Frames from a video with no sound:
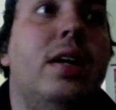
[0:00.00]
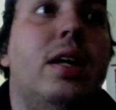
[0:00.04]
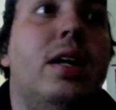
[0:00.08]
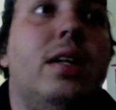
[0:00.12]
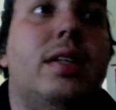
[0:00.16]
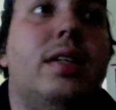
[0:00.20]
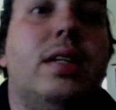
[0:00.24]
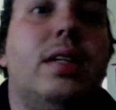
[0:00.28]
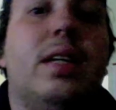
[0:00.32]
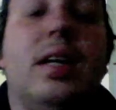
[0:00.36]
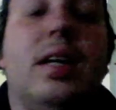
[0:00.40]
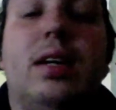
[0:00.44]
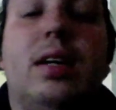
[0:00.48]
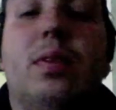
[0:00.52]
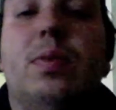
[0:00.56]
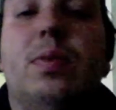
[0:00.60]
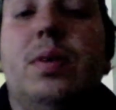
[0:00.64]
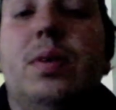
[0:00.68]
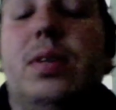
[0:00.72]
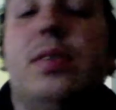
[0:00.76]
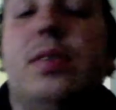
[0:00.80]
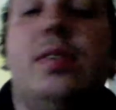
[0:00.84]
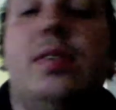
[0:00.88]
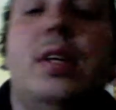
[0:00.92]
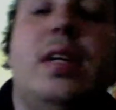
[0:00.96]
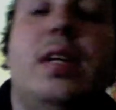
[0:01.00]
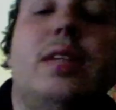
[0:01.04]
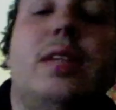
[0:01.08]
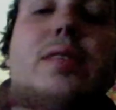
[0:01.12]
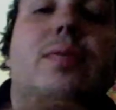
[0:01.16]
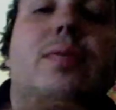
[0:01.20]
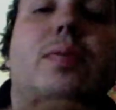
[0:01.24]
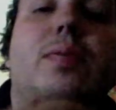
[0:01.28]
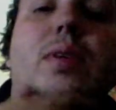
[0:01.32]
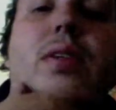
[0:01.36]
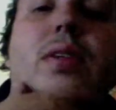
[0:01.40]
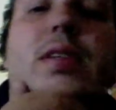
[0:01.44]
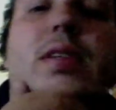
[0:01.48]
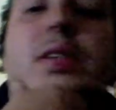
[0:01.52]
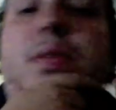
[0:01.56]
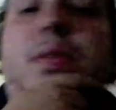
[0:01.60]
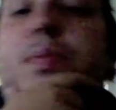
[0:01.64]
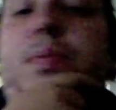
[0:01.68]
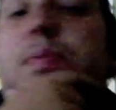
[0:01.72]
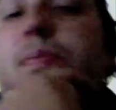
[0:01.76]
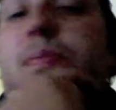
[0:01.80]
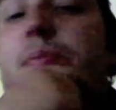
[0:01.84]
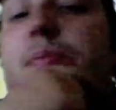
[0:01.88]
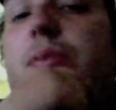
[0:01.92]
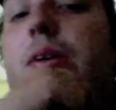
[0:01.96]
to get a real sense of what
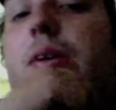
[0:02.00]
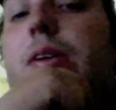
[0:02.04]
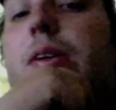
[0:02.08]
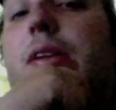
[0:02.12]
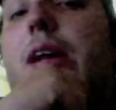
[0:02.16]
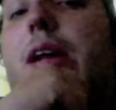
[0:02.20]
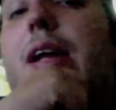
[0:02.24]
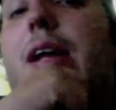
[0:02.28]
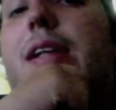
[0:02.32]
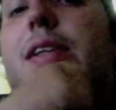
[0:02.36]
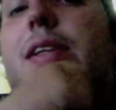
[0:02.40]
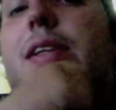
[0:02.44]
a lot of